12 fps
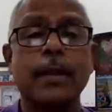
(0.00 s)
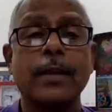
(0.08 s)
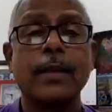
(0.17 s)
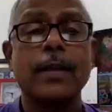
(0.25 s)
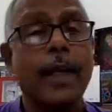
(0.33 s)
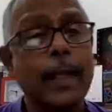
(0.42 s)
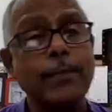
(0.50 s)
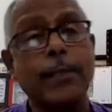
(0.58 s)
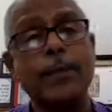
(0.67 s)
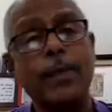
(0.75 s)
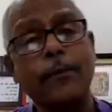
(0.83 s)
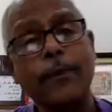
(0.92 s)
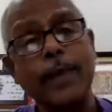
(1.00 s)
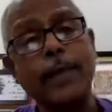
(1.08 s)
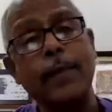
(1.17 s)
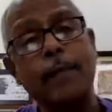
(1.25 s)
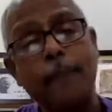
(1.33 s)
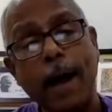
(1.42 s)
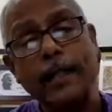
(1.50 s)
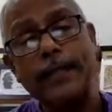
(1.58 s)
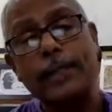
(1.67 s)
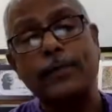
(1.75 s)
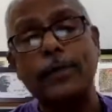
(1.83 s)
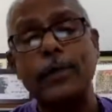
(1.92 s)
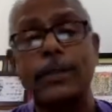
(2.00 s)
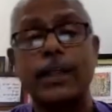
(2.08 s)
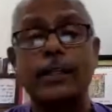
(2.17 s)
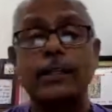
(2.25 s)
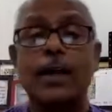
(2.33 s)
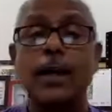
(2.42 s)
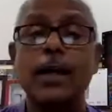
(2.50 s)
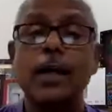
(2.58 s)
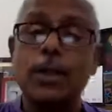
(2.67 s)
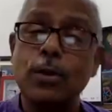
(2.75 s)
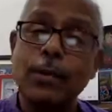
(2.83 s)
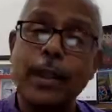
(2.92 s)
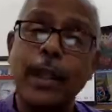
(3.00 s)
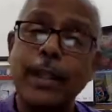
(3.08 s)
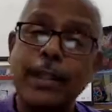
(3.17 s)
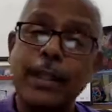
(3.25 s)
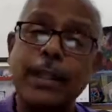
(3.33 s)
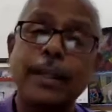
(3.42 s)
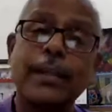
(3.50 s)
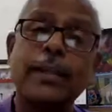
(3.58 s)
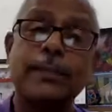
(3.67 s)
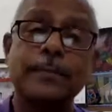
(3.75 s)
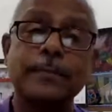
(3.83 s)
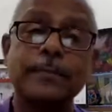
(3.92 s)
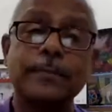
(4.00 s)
They helped them in the final battle of Kurukshetra to regain their kingdom.